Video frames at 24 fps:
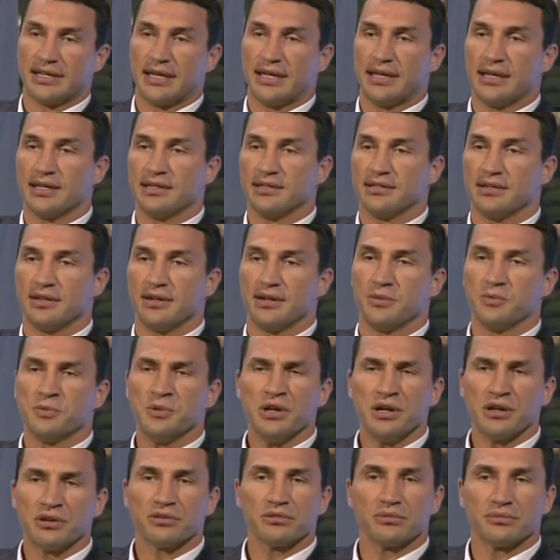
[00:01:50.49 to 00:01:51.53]
And
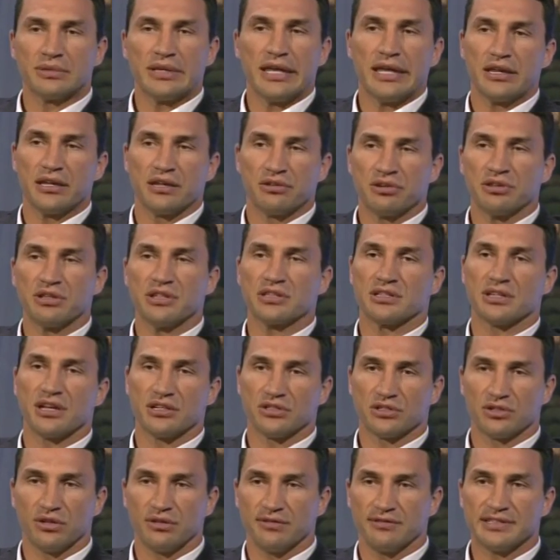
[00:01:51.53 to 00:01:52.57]
we are getting
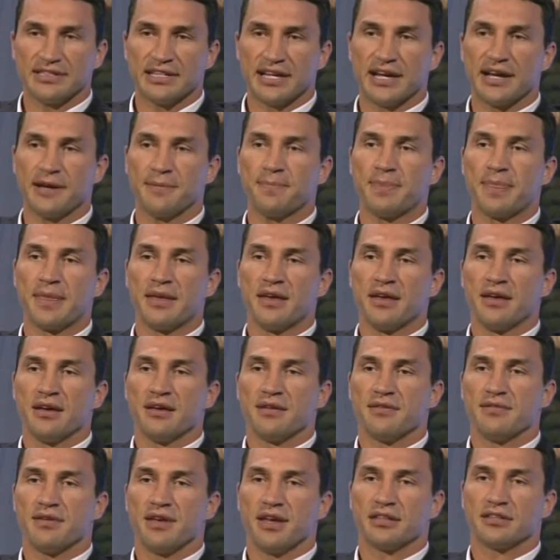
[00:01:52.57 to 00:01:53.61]
criticized all the time
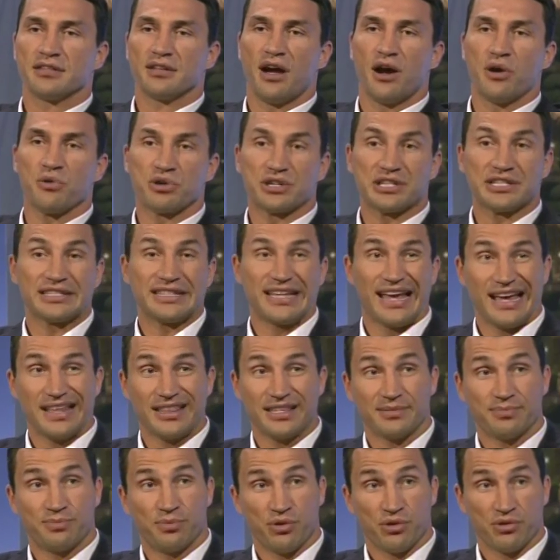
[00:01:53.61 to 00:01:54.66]
that our style
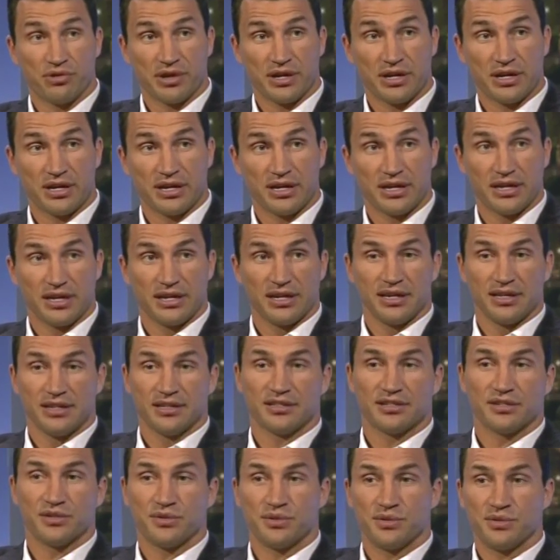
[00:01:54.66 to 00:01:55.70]
is boring.
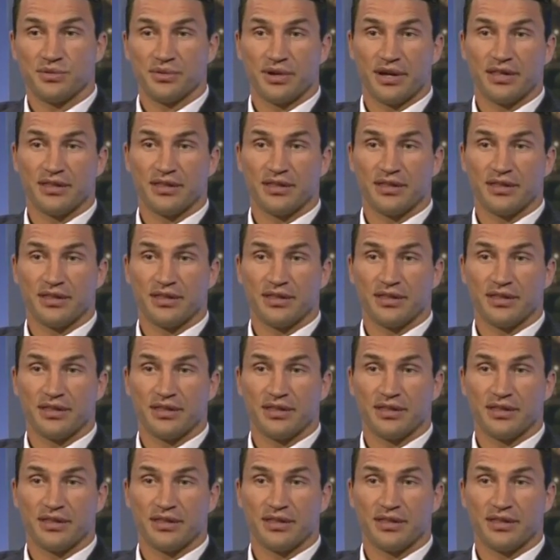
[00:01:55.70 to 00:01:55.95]
So